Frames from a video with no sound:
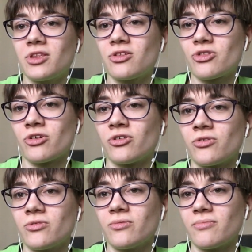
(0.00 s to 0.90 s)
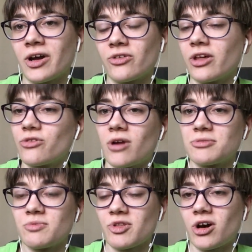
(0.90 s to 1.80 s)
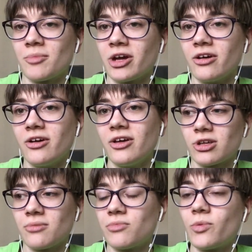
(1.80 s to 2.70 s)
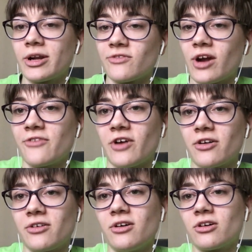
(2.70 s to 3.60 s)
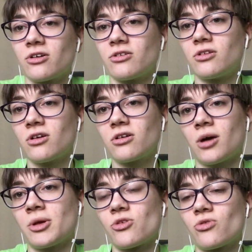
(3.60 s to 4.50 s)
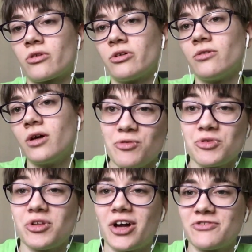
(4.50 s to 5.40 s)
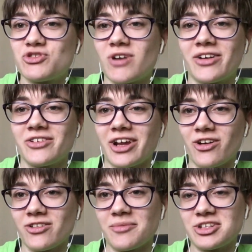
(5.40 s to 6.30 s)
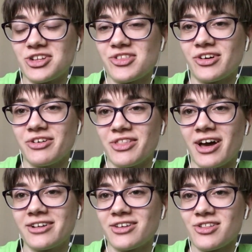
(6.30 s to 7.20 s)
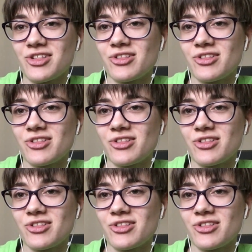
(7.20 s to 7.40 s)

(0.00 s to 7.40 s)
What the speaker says: So my only other option was Kame. But whatever, I found a good Kame tutorial. There's a lot of trial and error, let me just tell you that, because